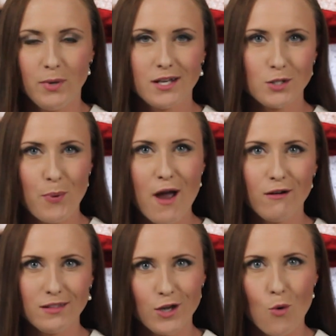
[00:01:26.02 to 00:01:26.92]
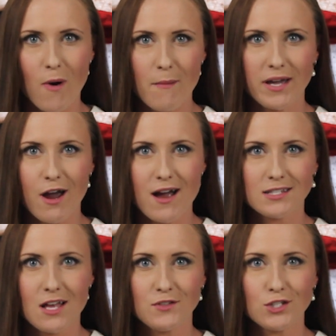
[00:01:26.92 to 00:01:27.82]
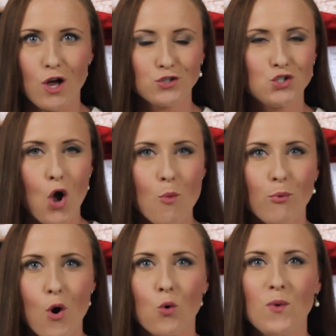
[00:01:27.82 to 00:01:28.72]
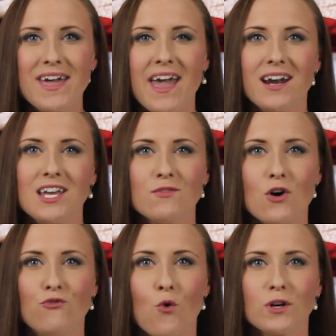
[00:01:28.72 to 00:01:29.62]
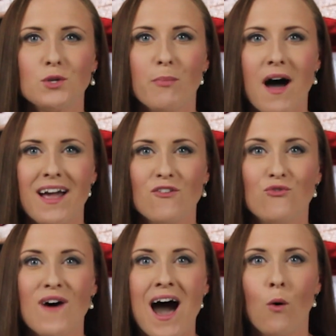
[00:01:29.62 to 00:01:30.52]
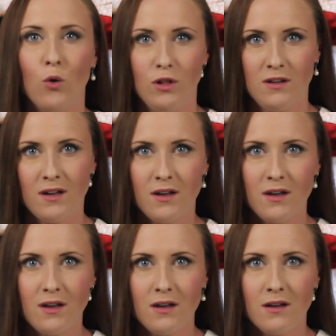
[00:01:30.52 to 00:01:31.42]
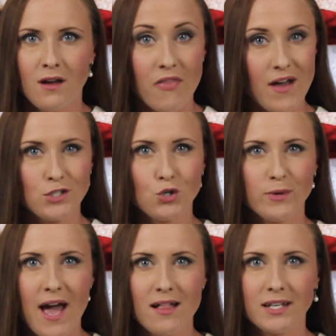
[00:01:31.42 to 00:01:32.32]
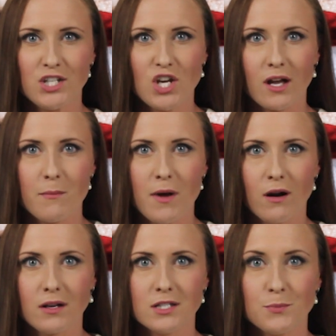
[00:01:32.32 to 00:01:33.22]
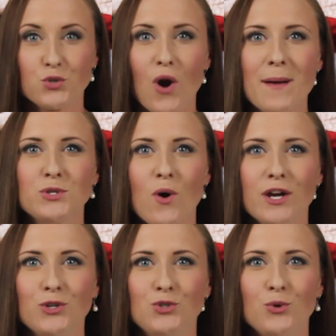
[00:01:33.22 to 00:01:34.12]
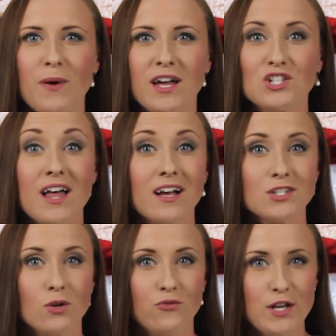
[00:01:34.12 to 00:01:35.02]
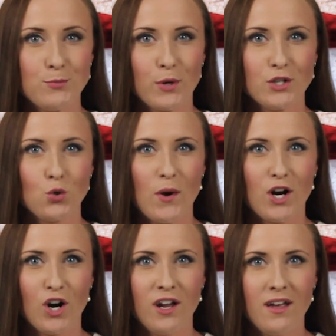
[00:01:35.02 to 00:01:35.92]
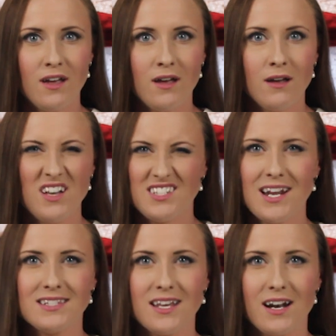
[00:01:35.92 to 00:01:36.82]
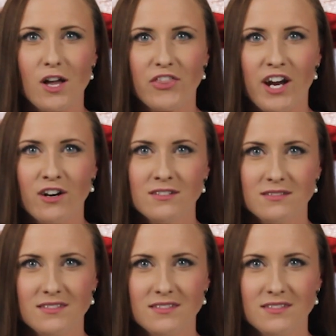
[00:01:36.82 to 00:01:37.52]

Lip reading: Because apparently Obamacare has left us all so broke, we can't even afford to buy a vowel. And that's your reality check, America. Subscribe to our YouTube page, like us on Facebook and Twitter, and stay sane out there.